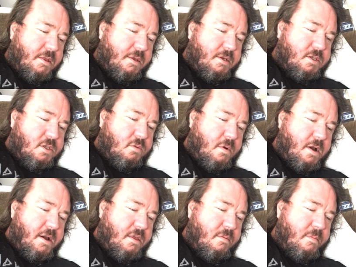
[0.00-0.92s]
This is
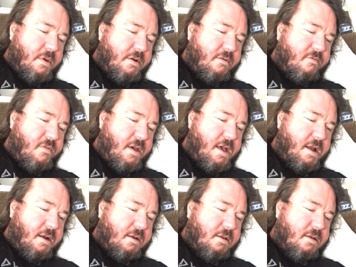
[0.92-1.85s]
why the mere
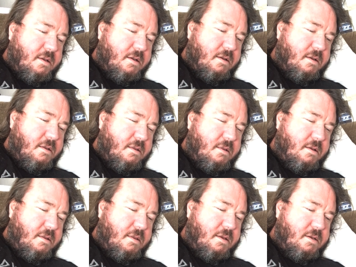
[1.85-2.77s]
fact
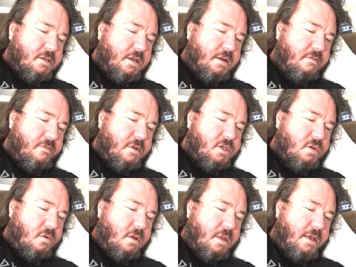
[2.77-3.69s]
that this
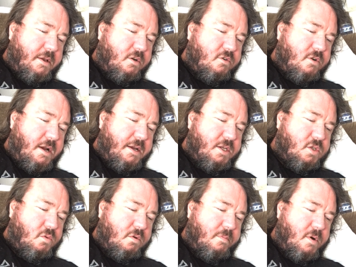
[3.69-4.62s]
individual and
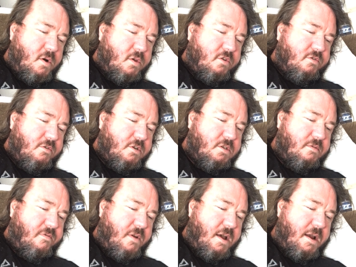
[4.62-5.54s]
Christ were both
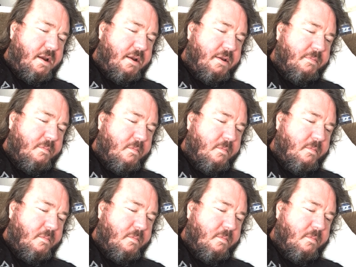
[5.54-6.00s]
crucified